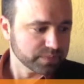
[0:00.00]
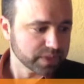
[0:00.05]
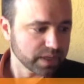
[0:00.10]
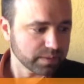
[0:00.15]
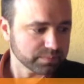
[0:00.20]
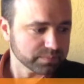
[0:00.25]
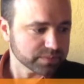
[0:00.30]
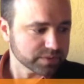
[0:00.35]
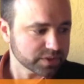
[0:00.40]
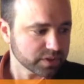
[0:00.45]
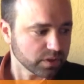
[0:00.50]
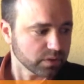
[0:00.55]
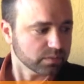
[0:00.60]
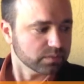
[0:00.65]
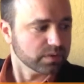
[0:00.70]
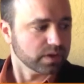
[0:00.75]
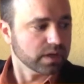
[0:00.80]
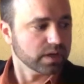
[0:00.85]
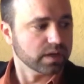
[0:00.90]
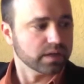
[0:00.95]
Yeah. So
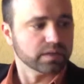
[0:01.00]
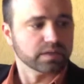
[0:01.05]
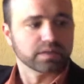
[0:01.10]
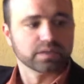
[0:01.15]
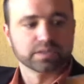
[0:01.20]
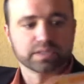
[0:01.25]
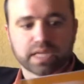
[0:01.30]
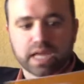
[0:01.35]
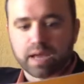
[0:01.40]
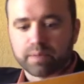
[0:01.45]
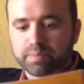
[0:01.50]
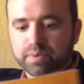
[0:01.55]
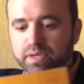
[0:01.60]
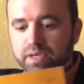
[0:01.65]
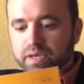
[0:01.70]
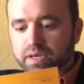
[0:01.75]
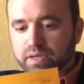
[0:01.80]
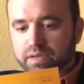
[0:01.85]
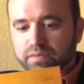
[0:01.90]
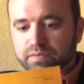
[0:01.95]
here's a copy
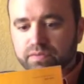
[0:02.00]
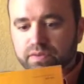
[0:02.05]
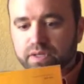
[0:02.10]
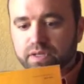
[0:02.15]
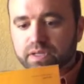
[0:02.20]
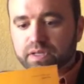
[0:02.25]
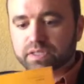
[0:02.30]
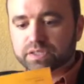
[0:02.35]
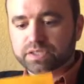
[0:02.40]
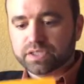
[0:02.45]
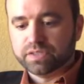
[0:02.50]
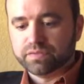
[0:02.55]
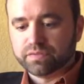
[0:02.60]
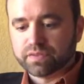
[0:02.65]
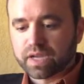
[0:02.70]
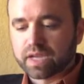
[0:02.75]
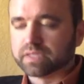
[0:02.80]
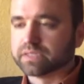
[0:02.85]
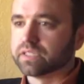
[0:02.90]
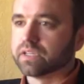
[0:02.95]
of Chief
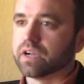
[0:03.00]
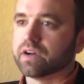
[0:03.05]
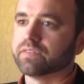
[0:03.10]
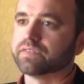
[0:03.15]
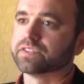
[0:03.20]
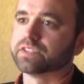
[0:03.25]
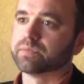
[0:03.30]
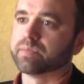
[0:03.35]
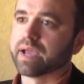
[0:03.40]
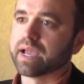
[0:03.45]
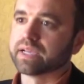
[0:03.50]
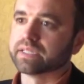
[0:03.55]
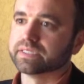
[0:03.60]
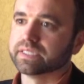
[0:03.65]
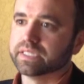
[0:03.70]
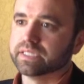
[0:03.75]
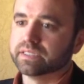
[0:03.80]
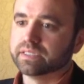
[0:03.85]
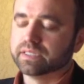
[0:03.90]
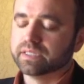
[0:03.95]
Content Officer
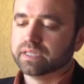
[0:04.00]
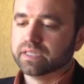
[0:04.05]
Magazine.